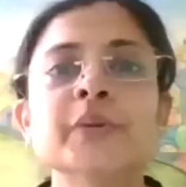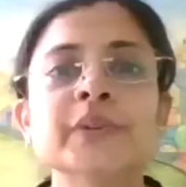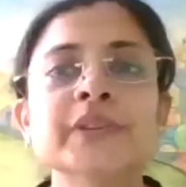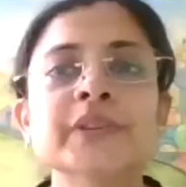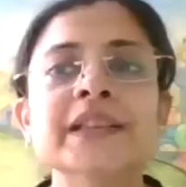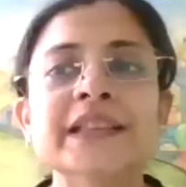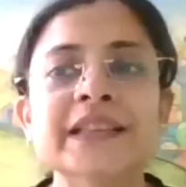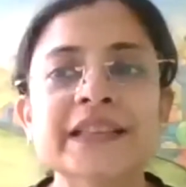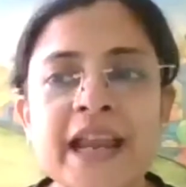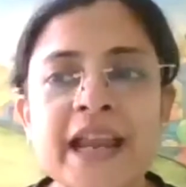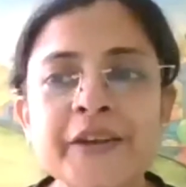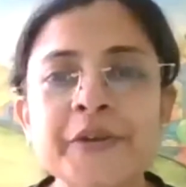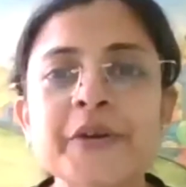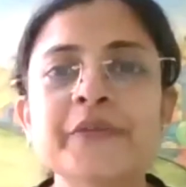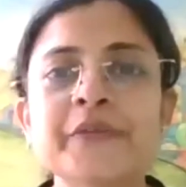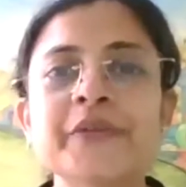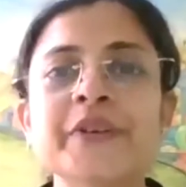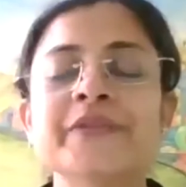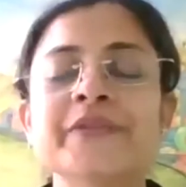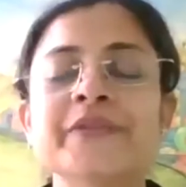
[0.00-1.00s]
So
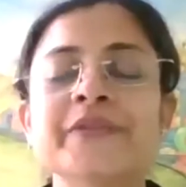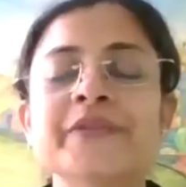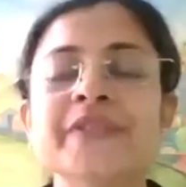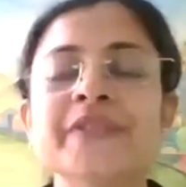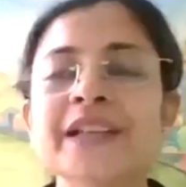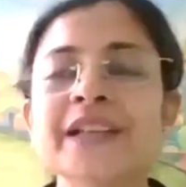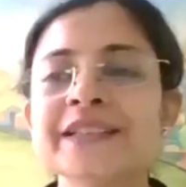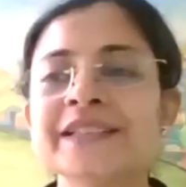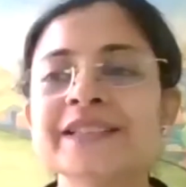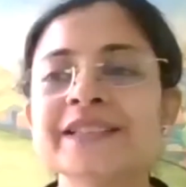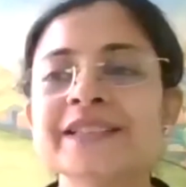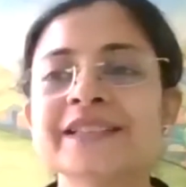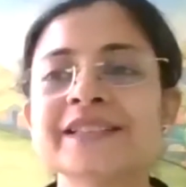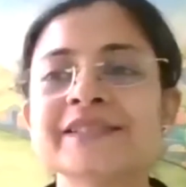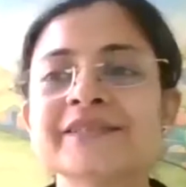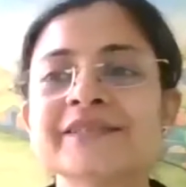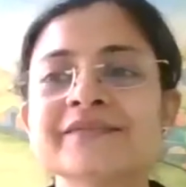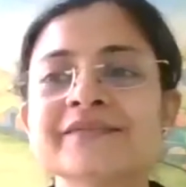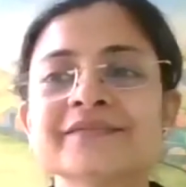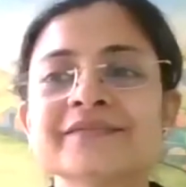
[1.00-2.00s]
thank you,
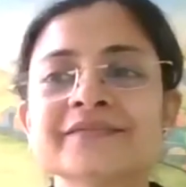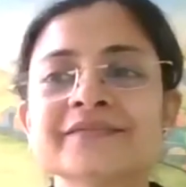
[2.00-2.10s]
everyone.